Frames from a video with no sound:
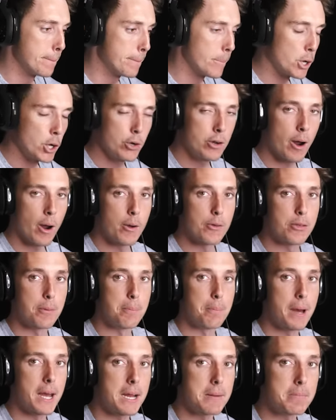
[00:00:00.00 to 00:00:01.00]
You know the
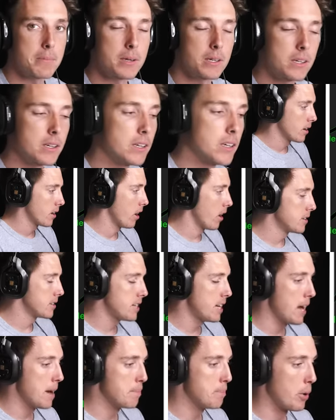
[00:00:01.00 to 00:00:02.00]
meme.
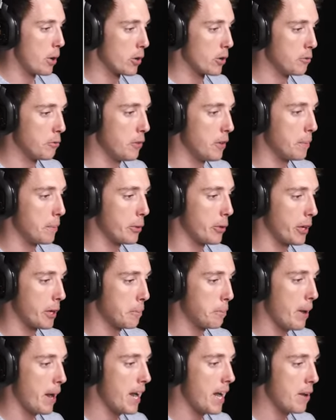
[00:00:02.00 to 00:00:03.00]
Goddamn bottle flip
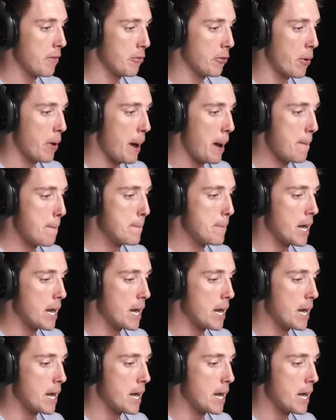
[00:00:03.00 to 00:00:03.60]
clickbait everywhere.